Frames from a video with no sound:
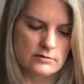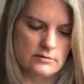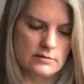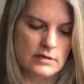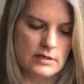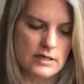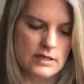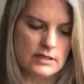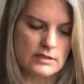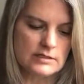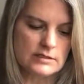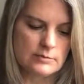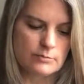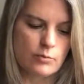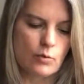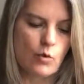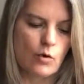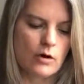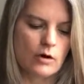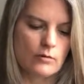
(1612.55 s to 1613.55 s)
needs
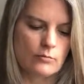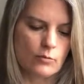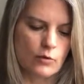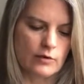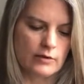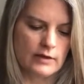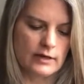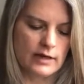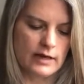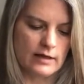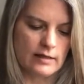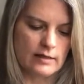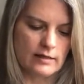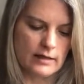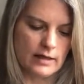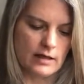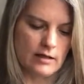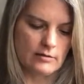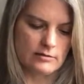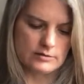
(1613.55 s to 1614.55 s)
support more than
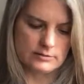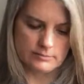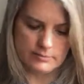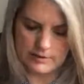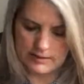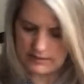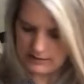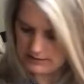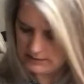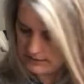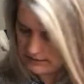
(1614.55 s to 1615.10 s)
anything else because